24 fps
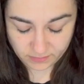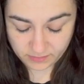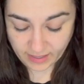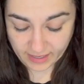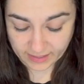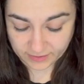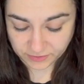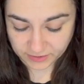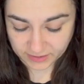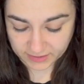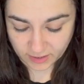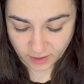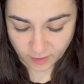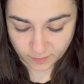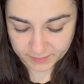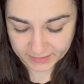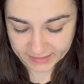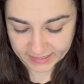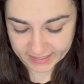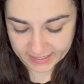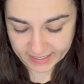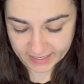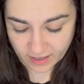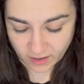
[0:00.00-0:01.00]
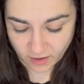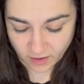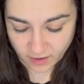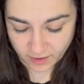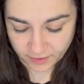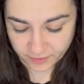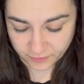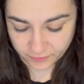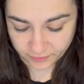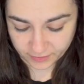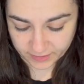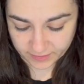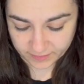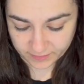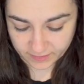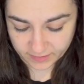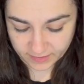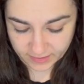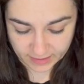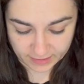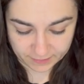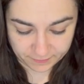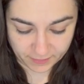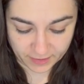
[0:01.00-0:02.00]
just comes in at 100
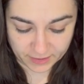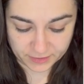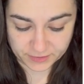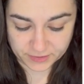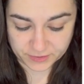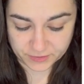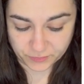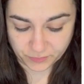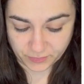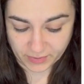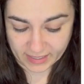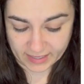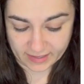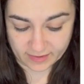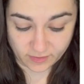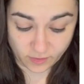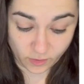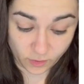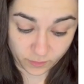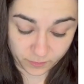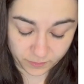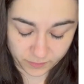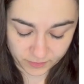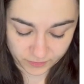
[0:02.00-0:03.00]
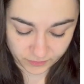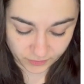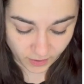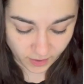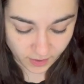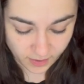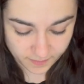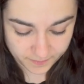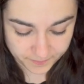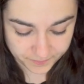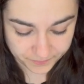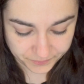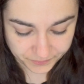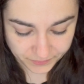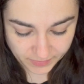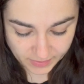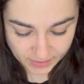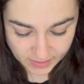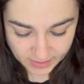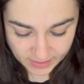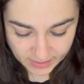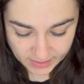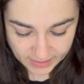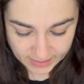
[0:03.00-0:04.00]
if I just read off the chart.
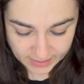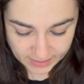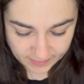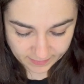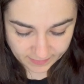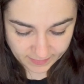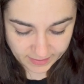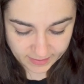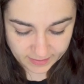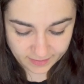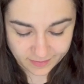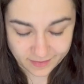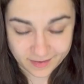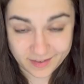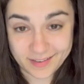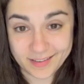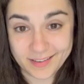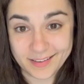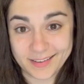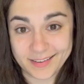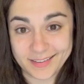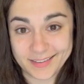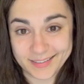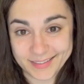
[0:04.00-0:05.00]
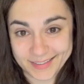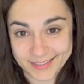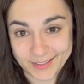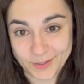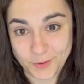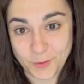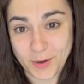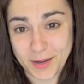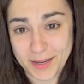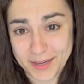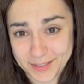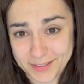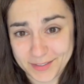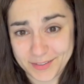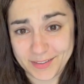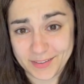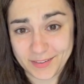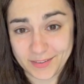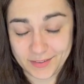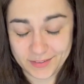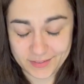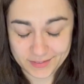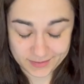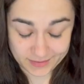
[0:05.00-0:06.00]
And then this is quite
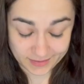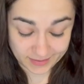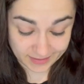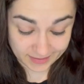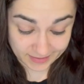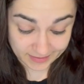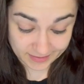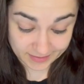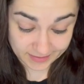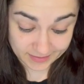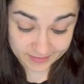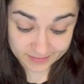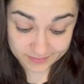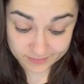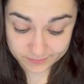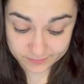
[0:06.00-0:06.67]
a